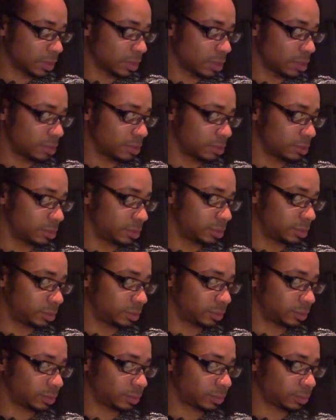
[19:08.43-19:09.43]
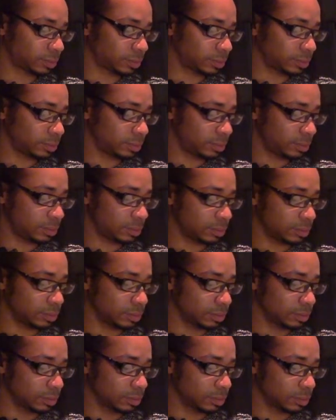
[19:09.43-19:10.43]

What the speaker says: No one is speaking in this clip.